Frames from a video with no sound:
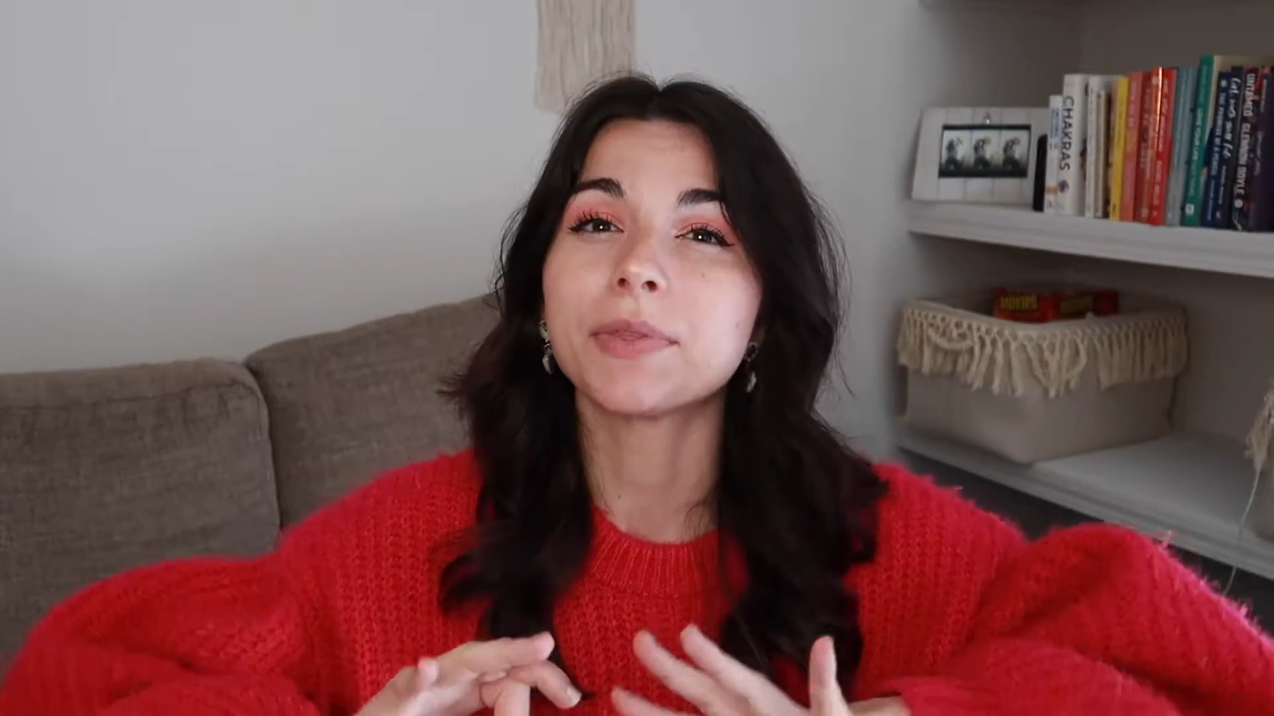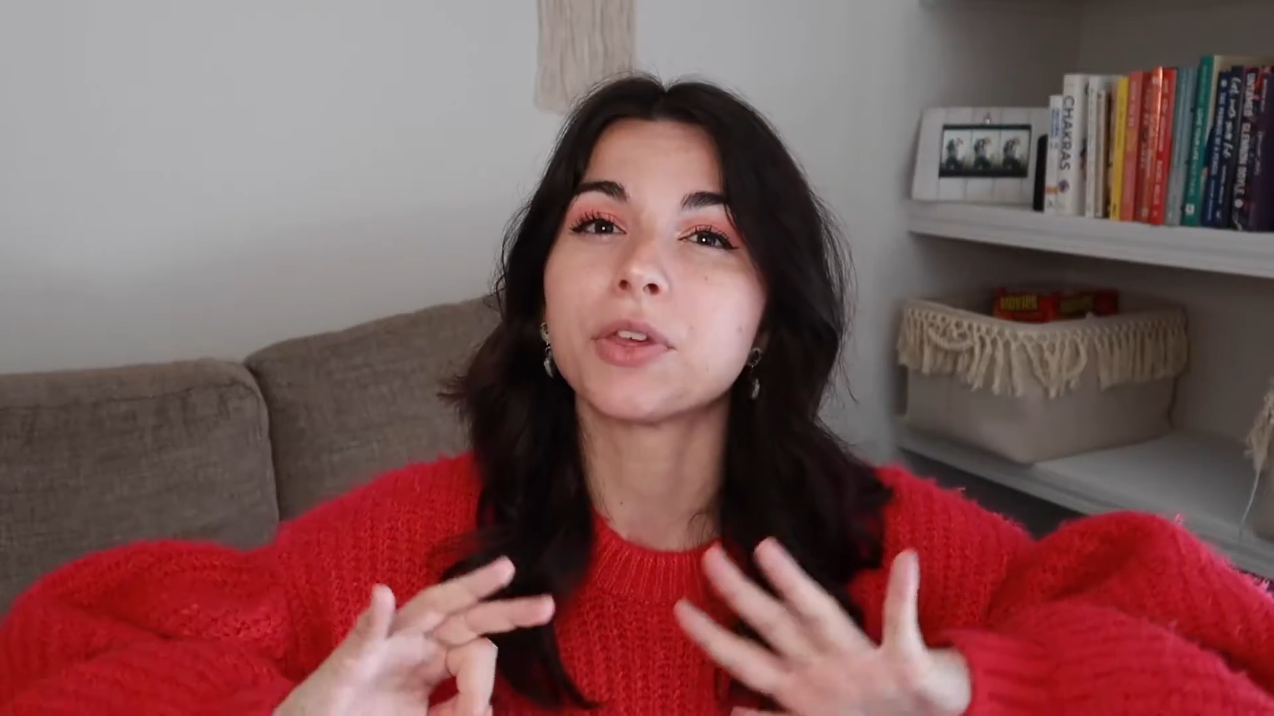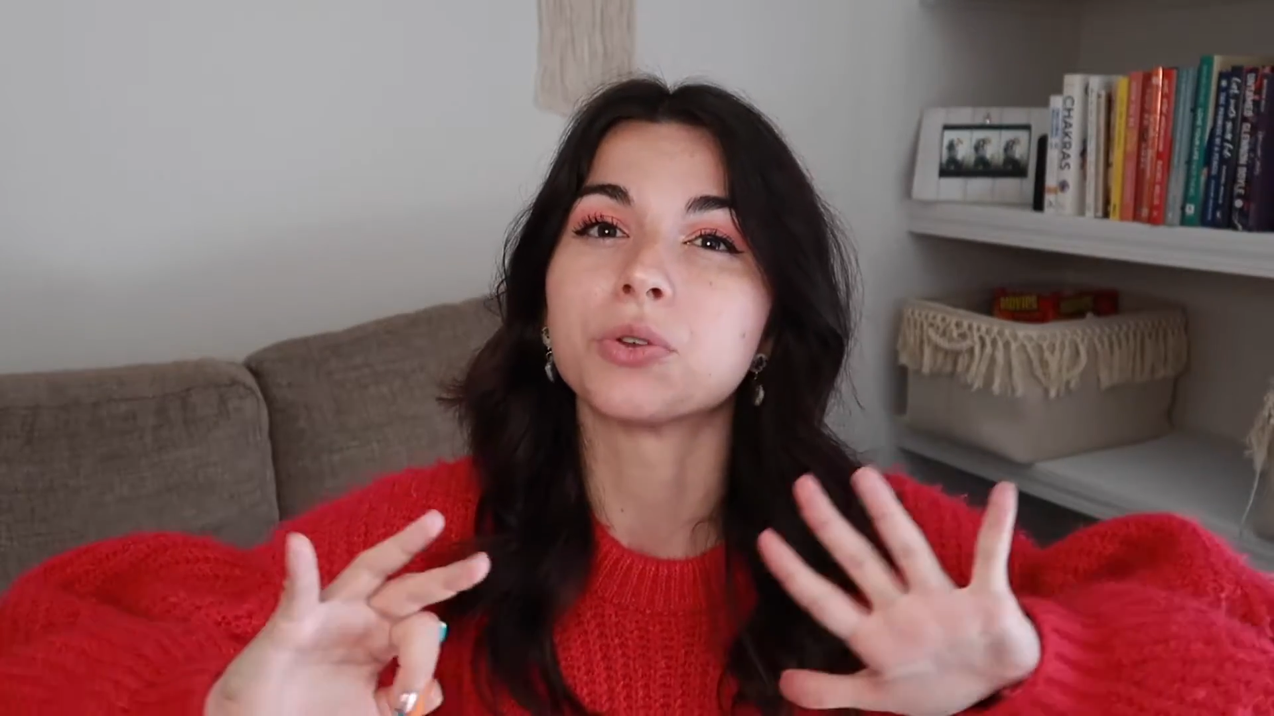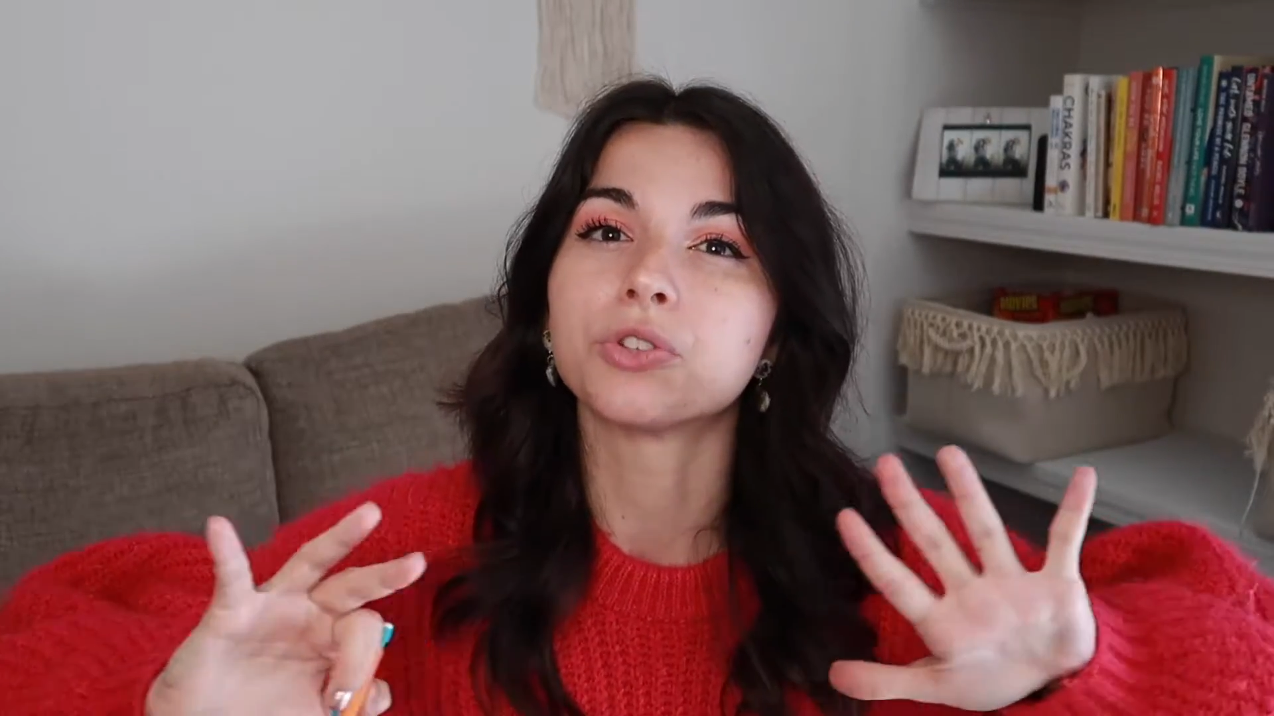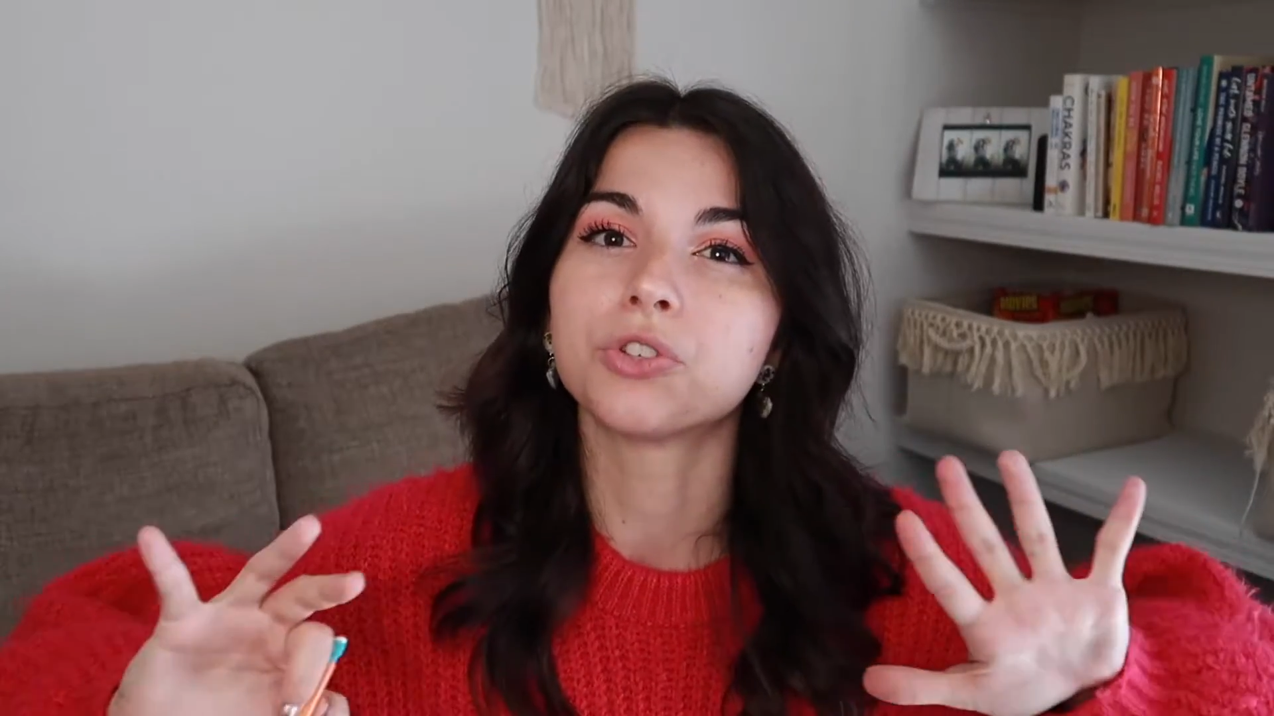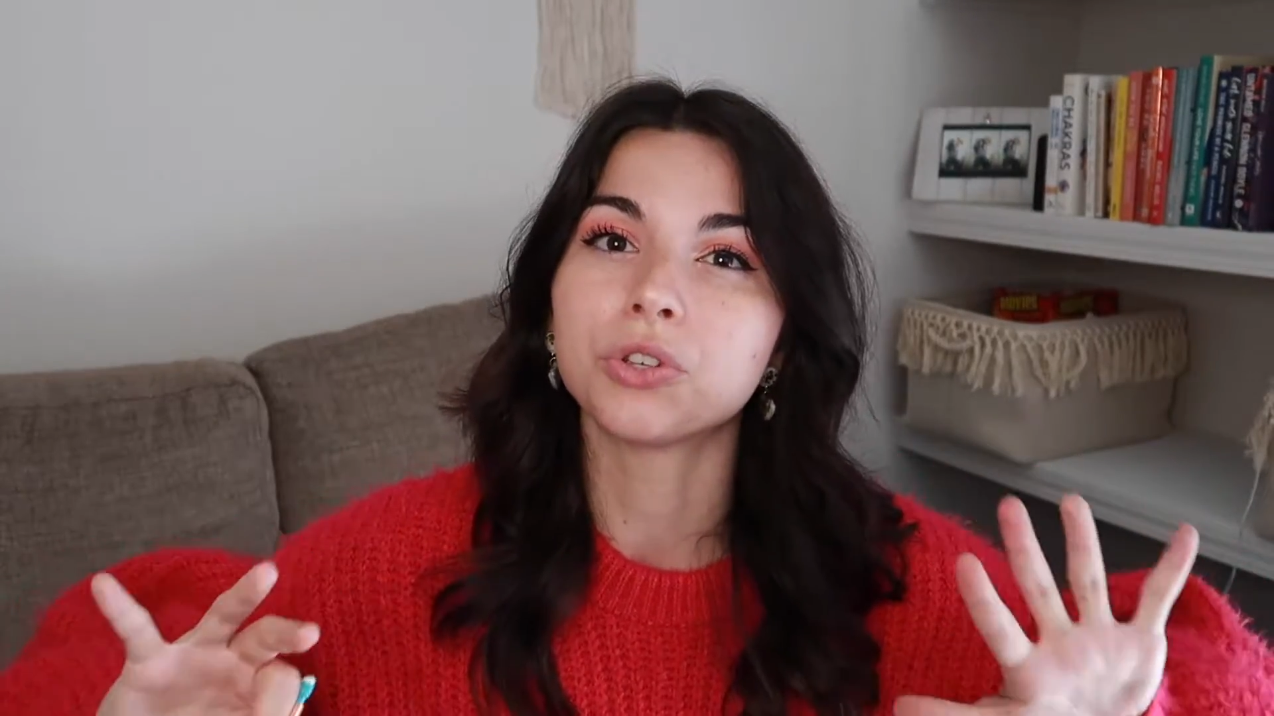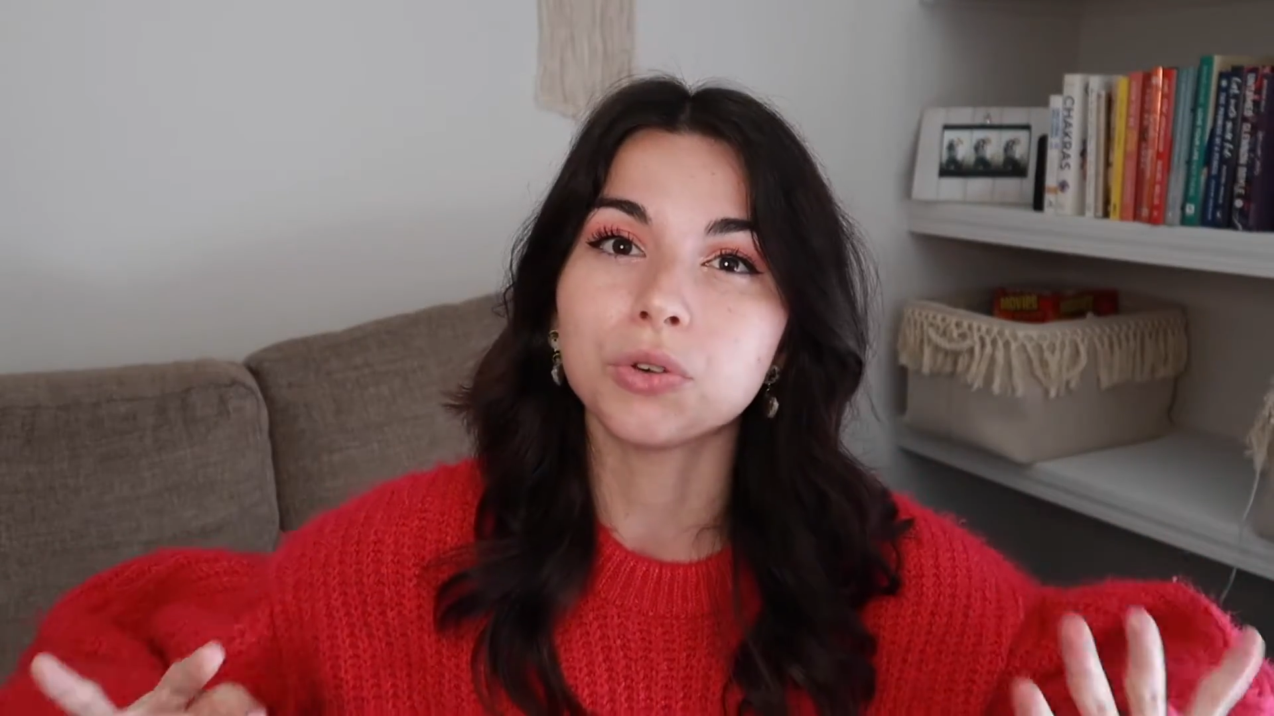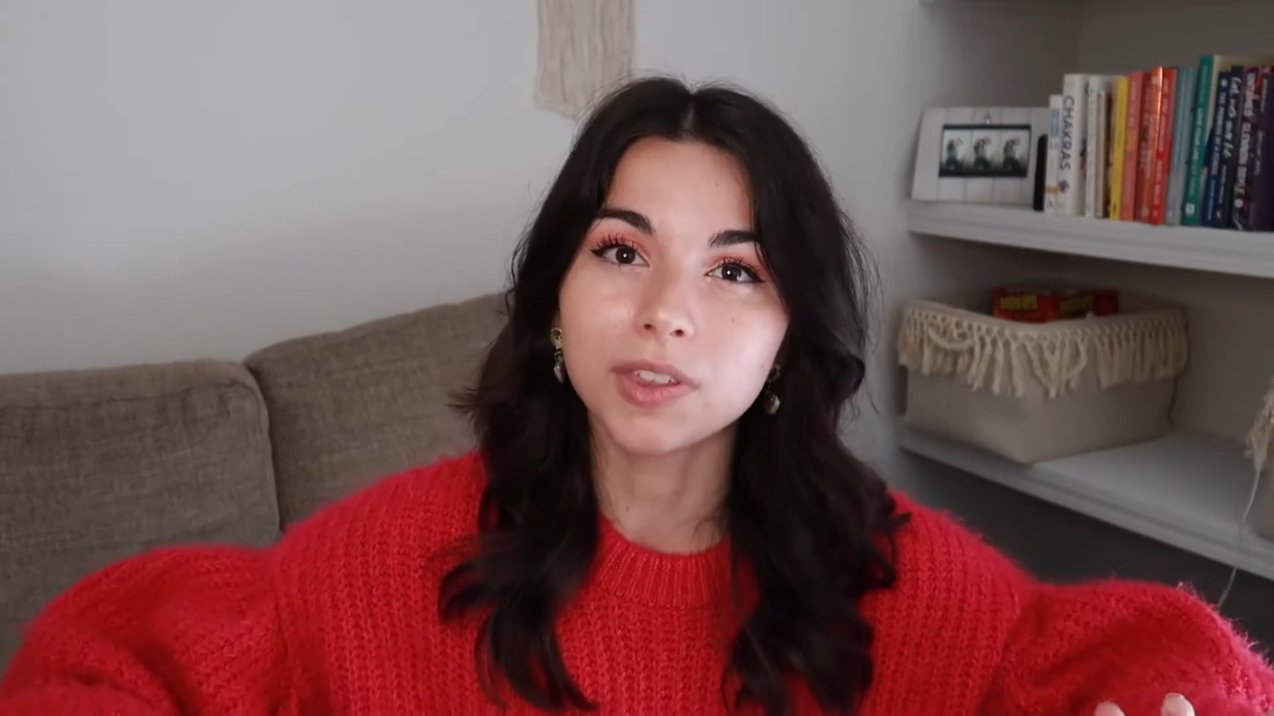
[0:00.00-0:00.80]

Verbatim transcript: with those two